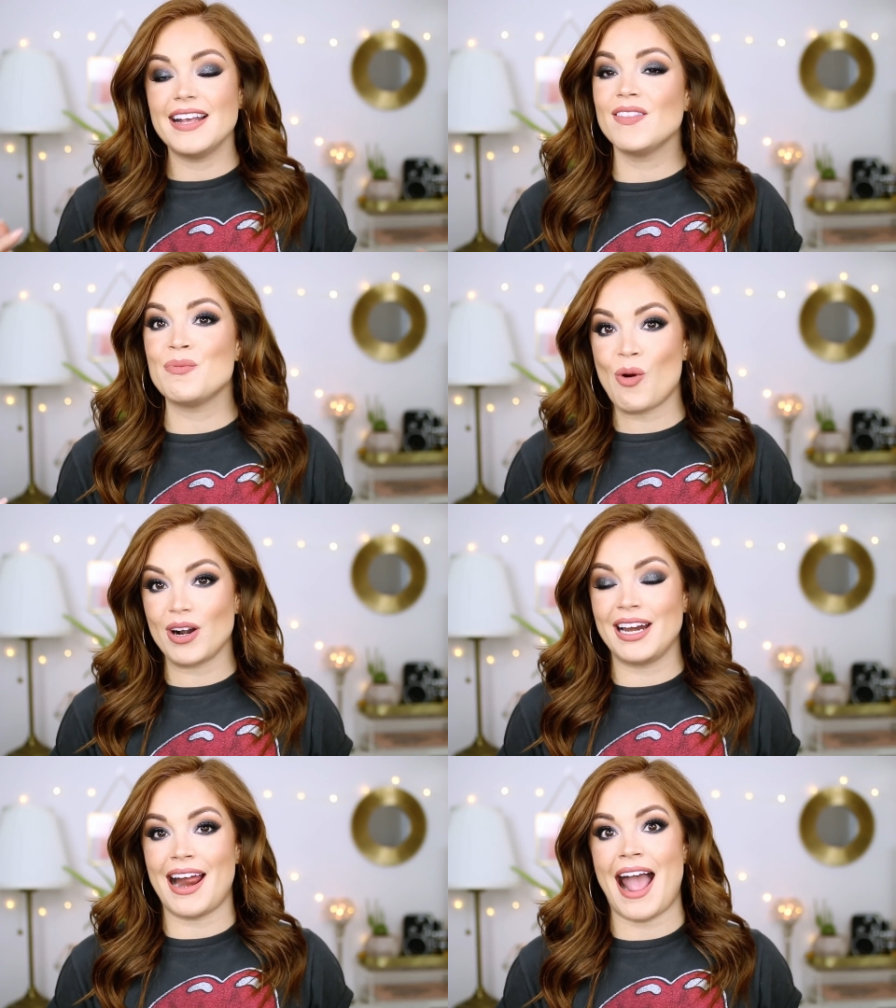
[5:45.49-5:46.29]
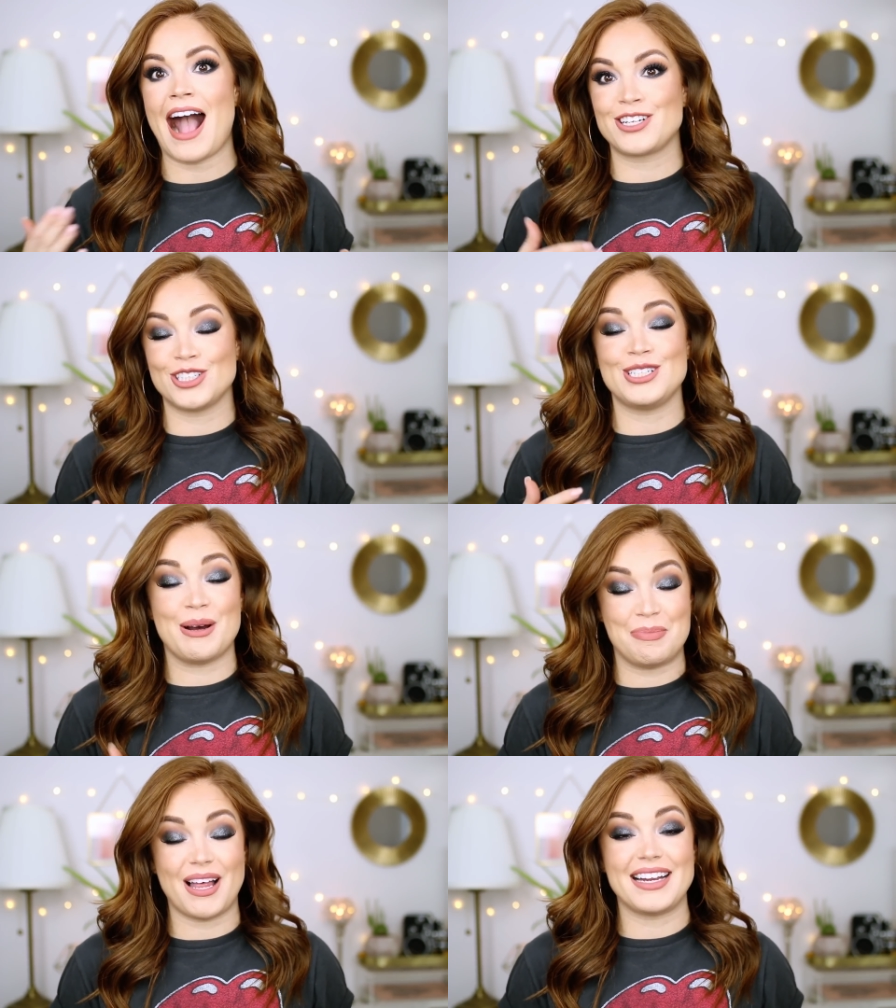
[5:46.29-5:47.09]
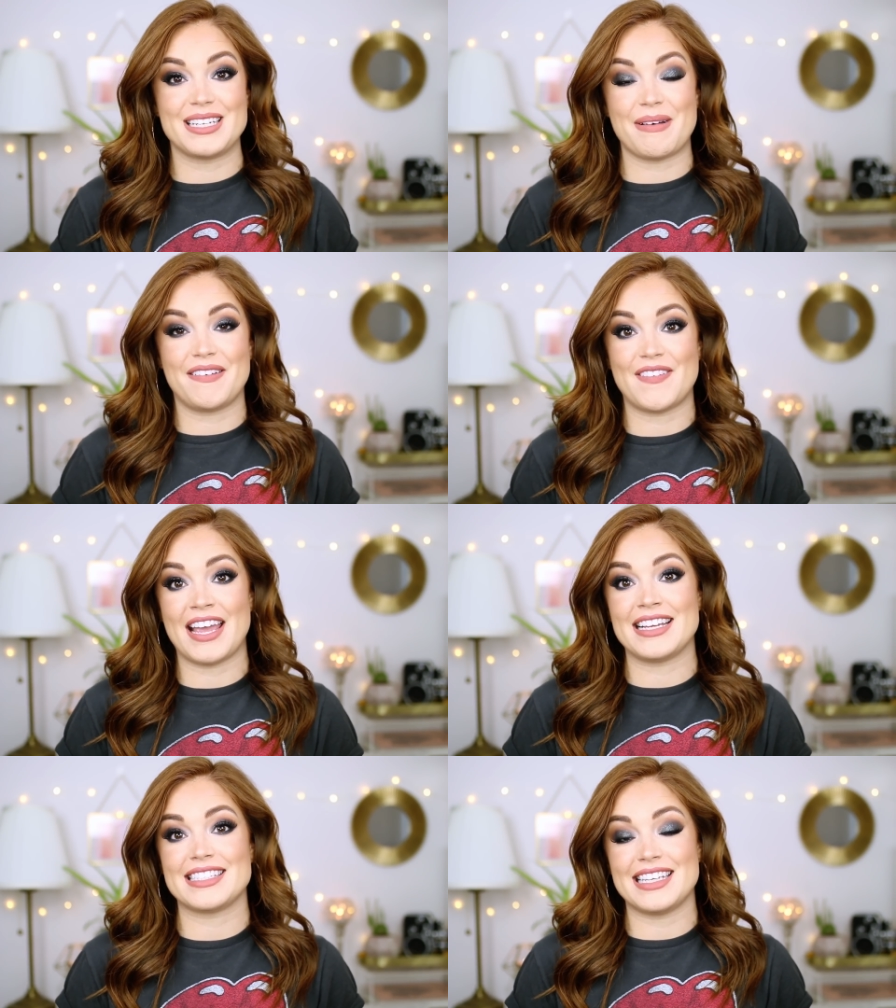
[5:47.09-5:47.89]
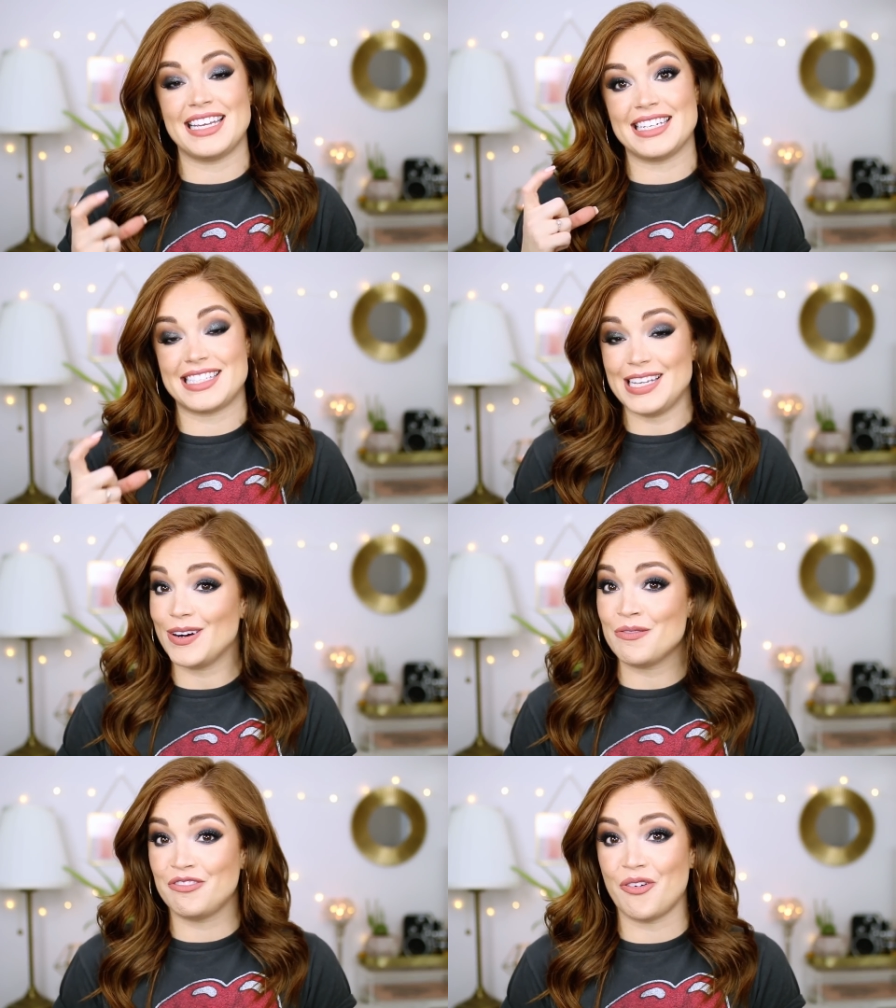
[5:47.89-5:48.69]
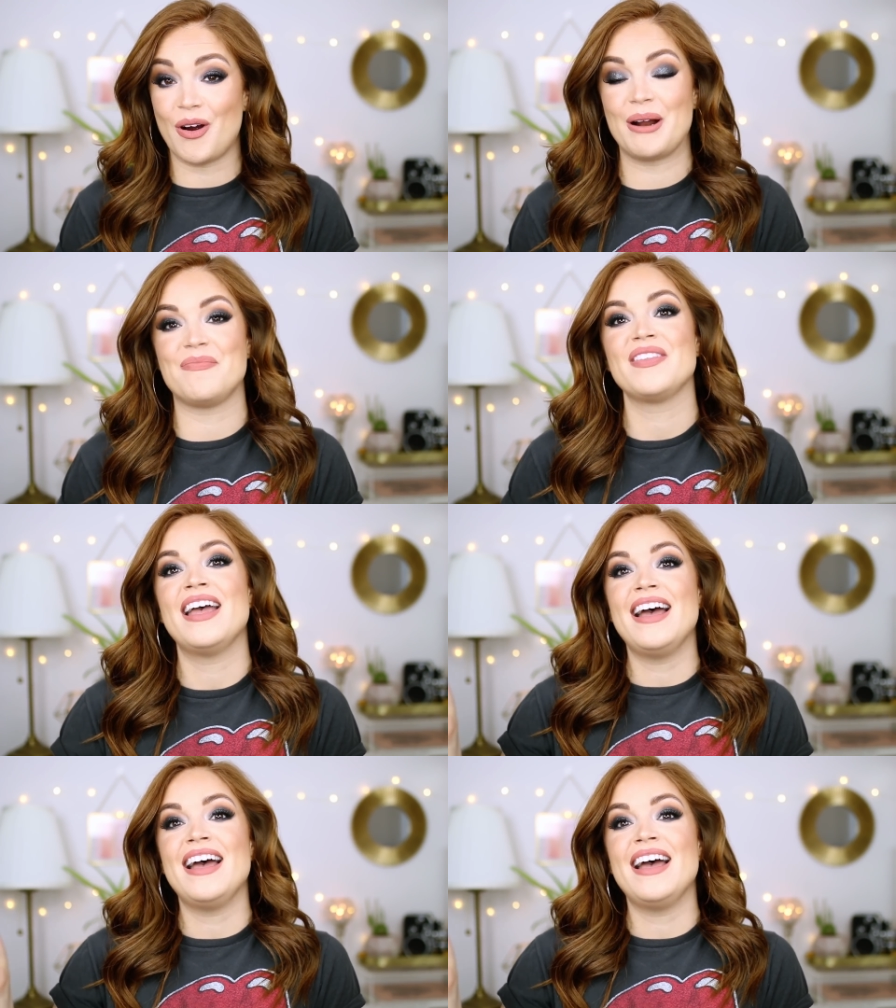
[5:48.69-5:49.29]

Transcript: In the morning, I actually applied to my face in serum form